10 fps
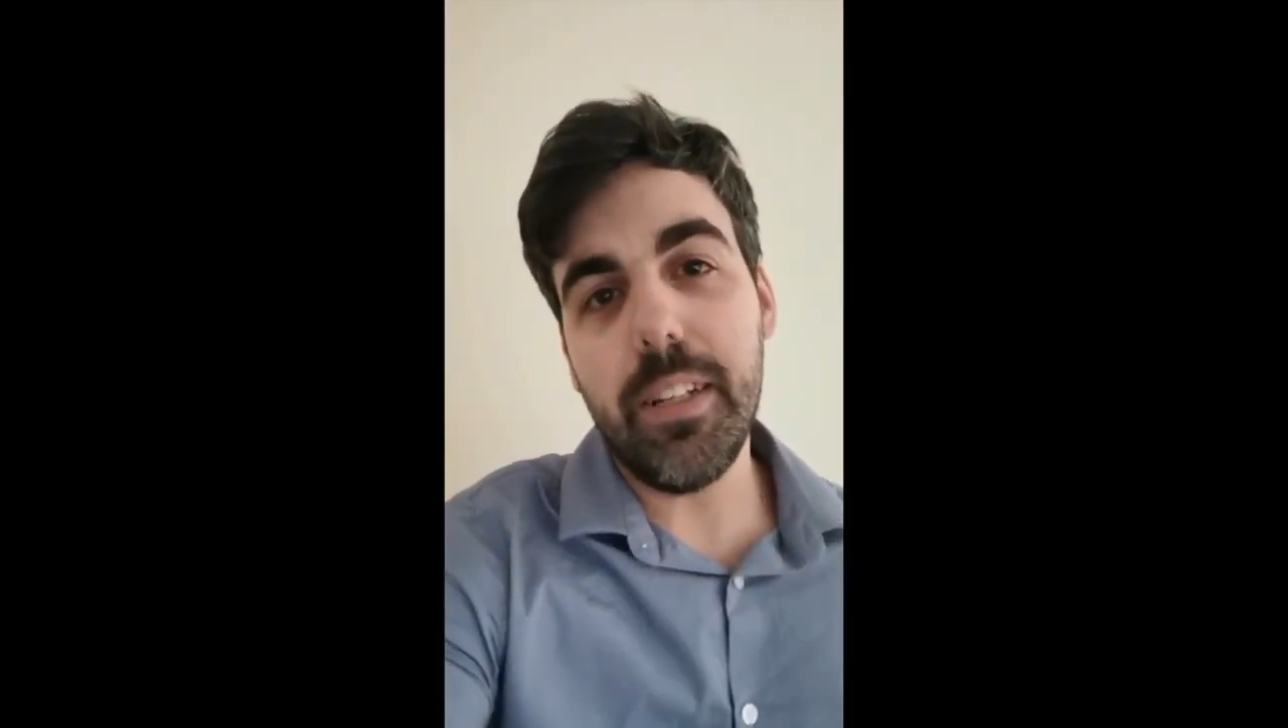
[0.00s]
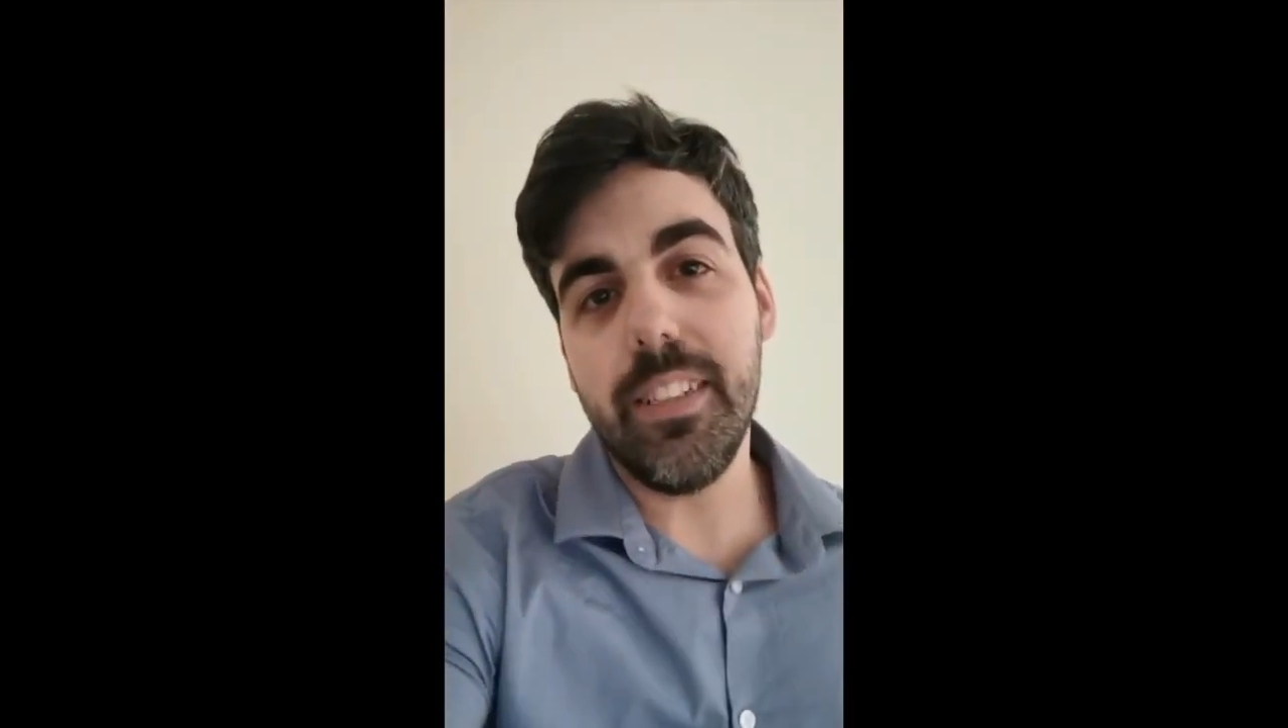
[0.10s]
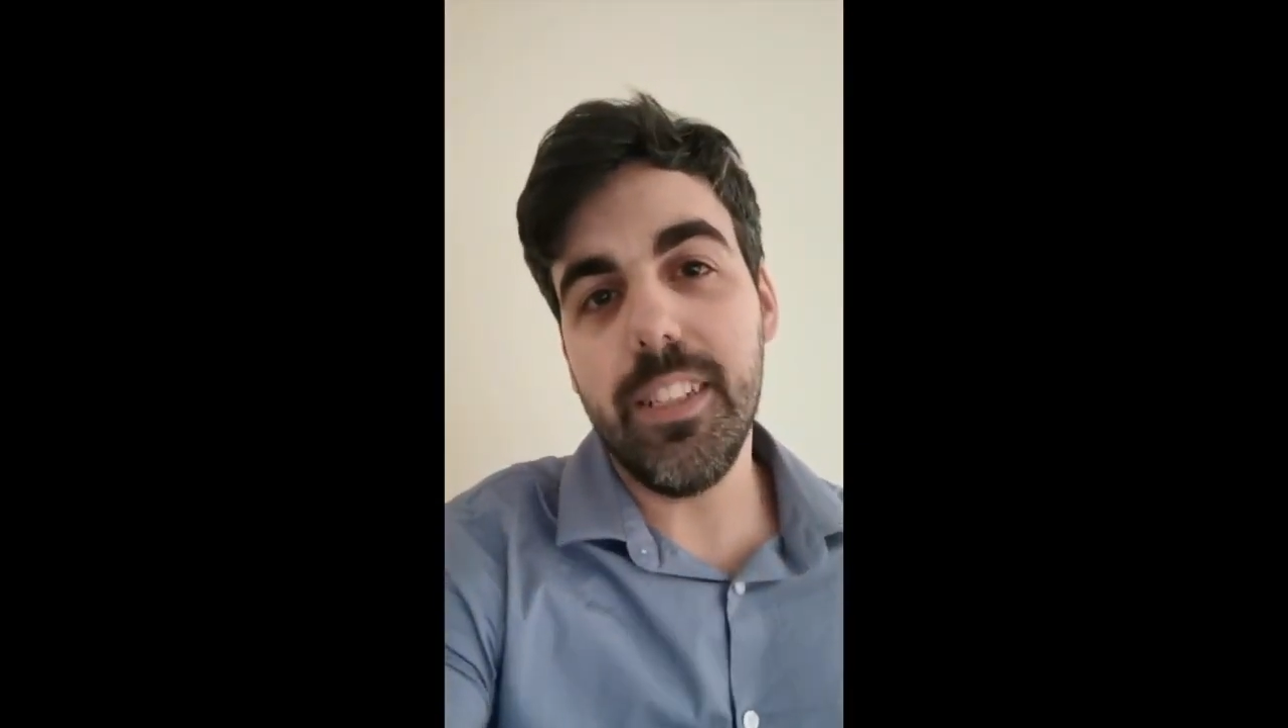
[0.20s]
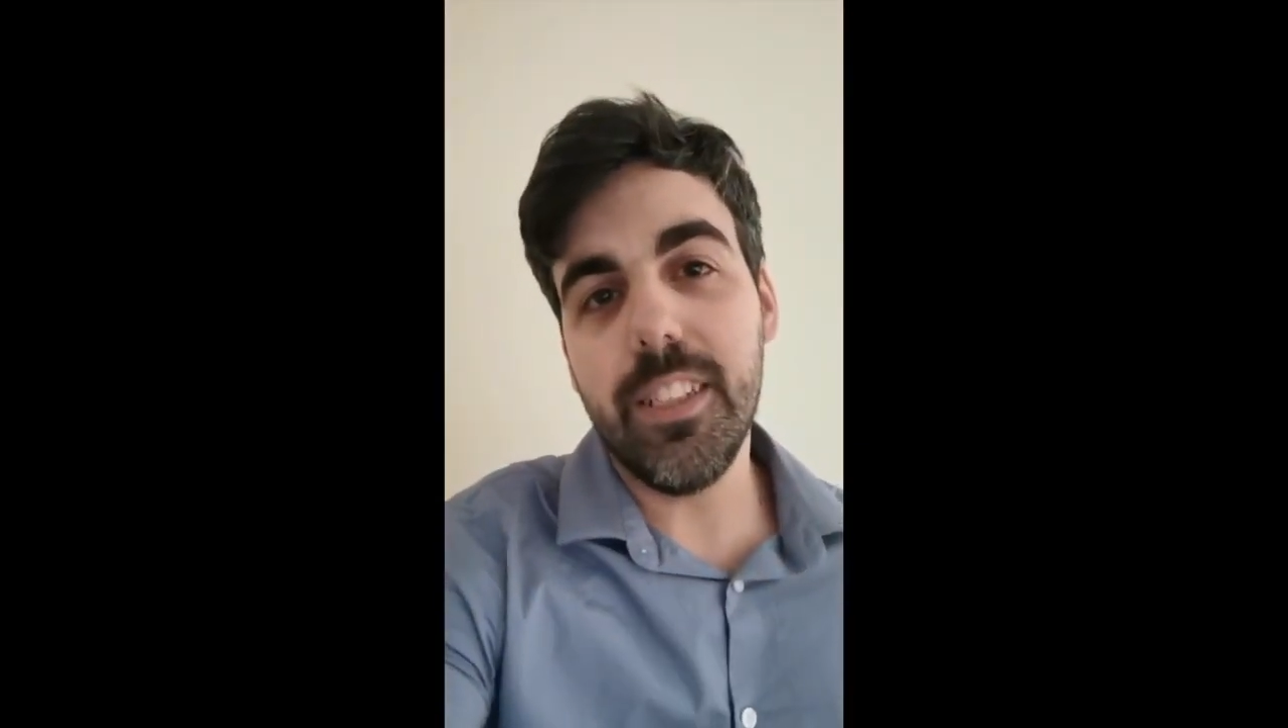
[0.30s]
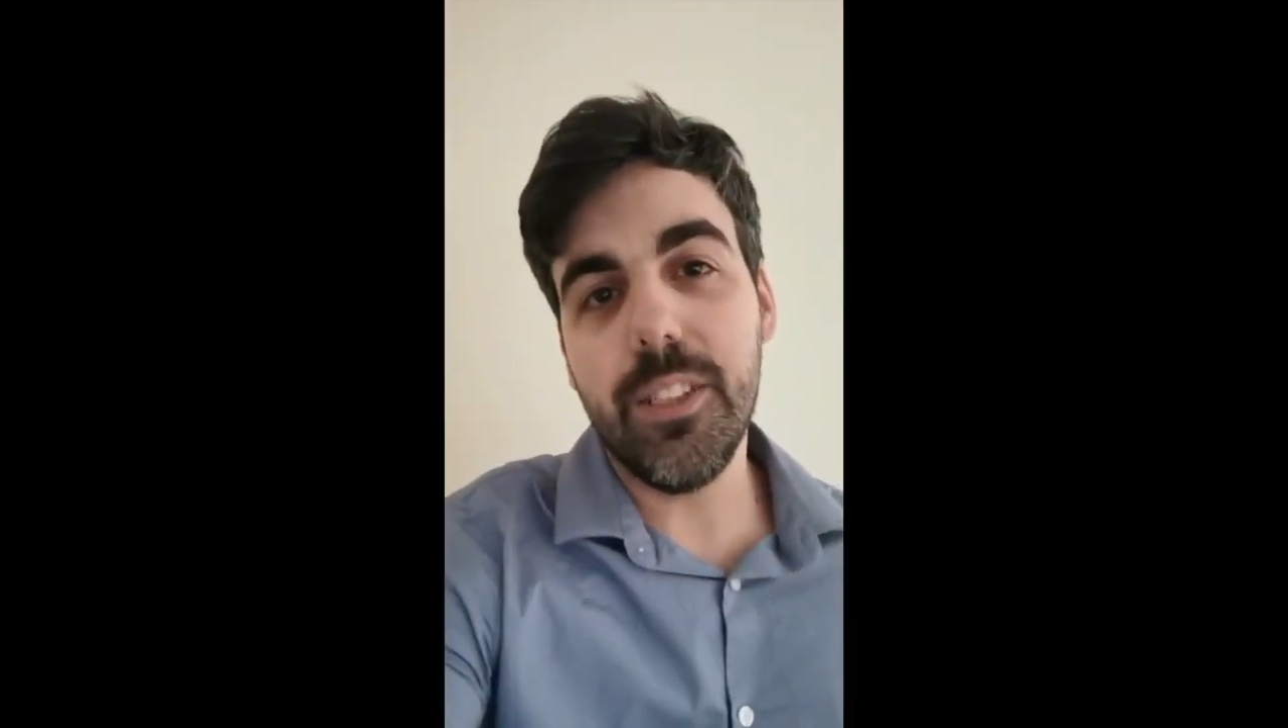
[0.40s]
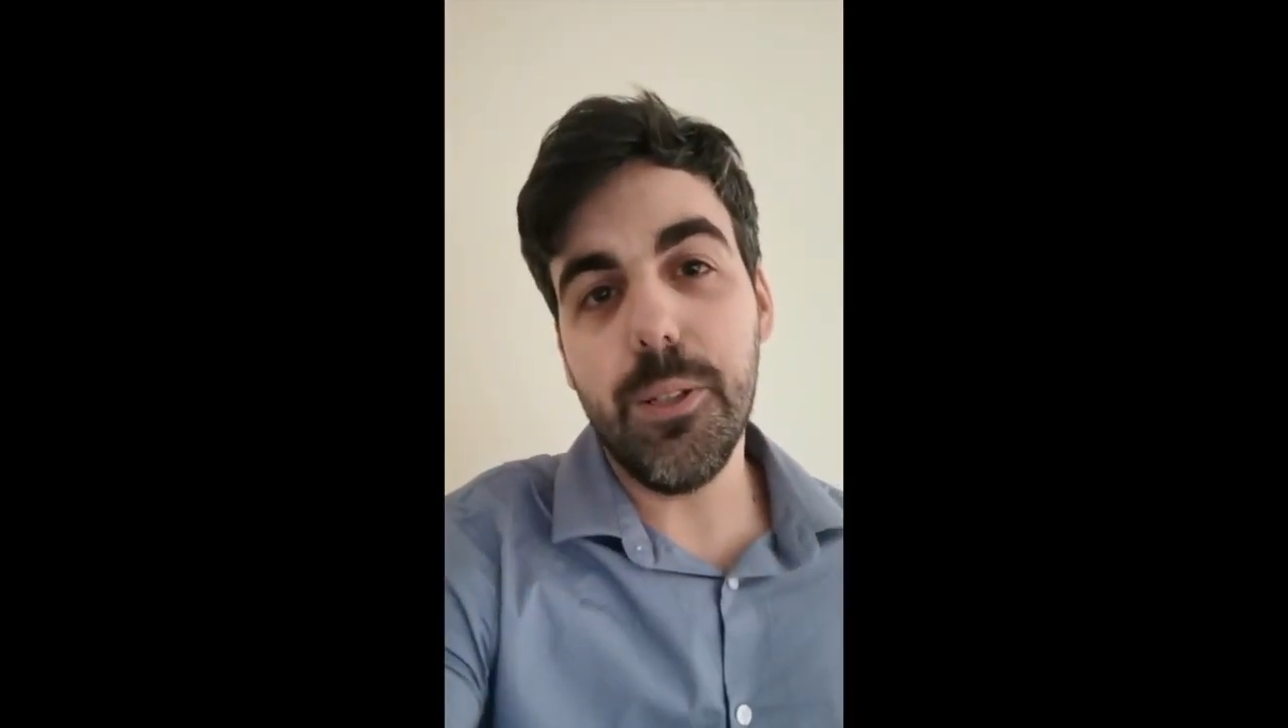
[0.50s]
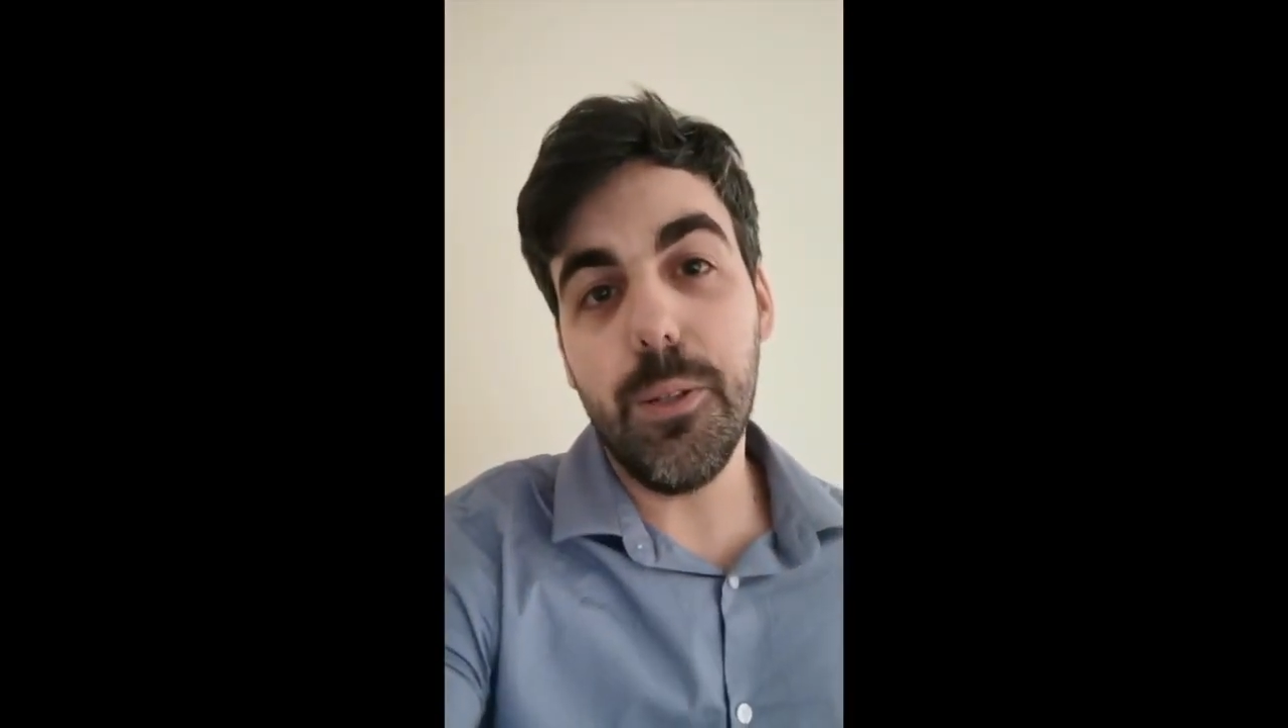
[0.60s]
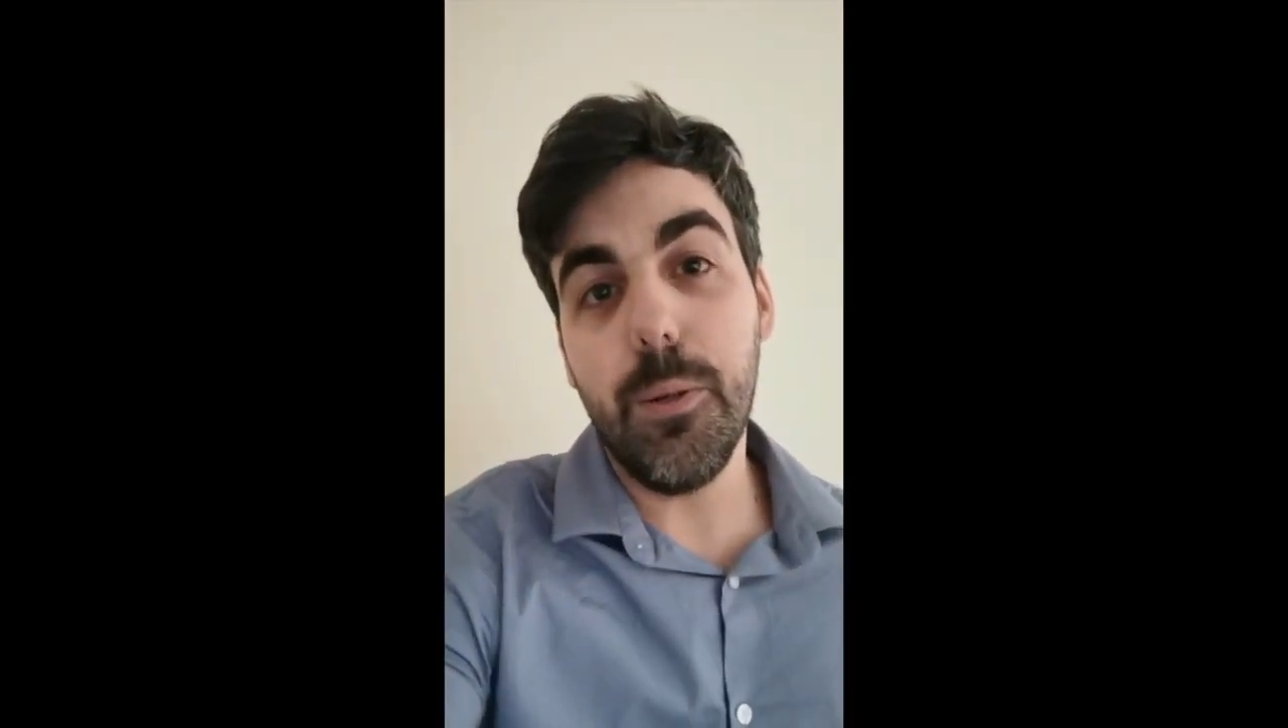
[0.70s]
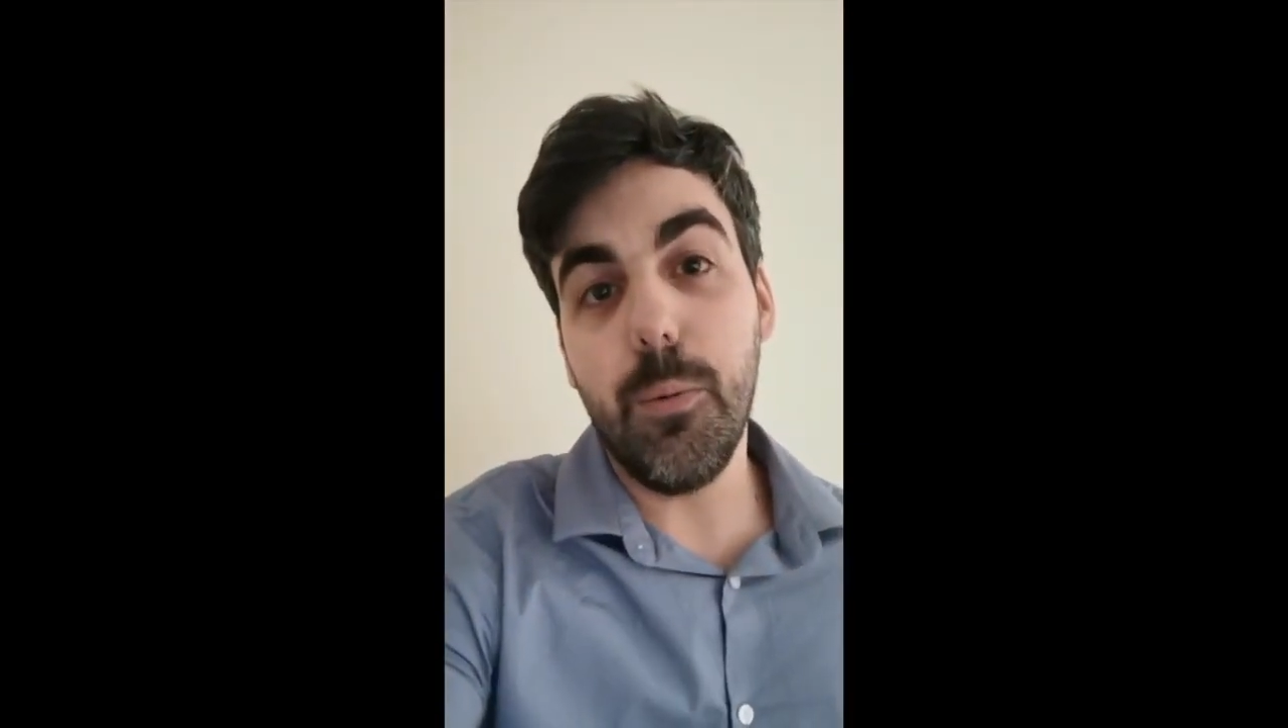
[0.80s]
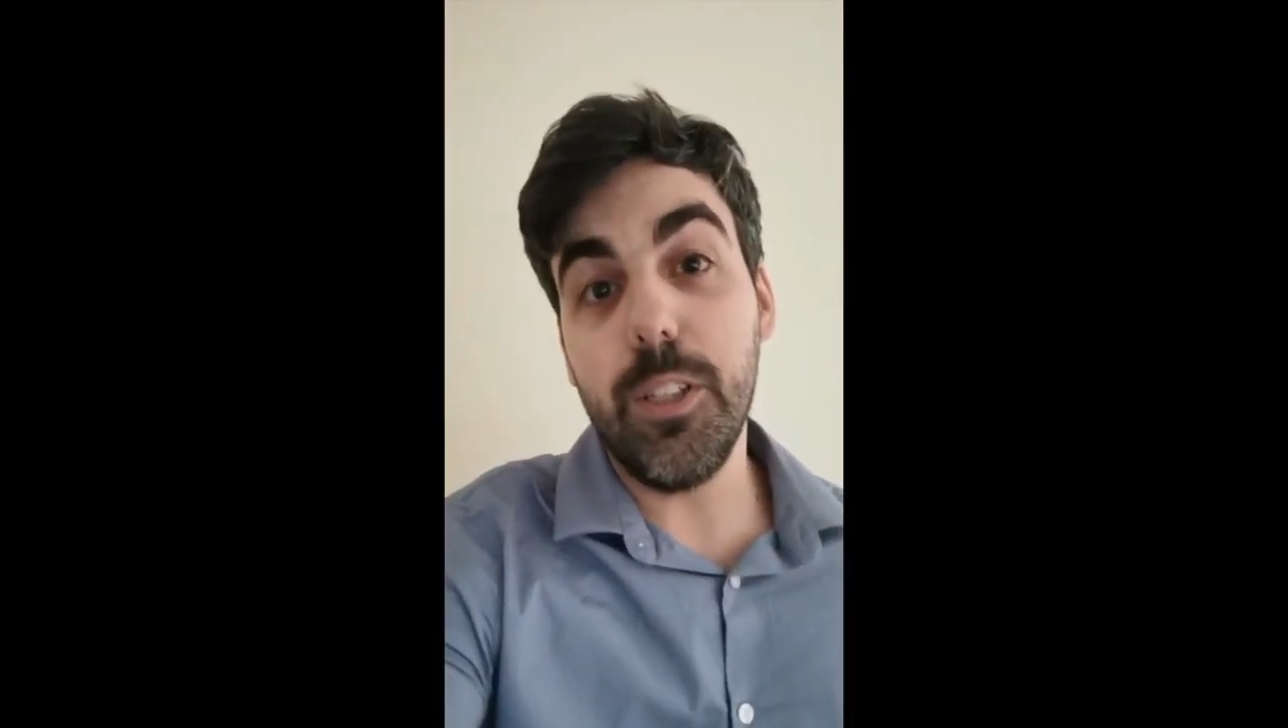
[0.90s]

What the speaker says: message to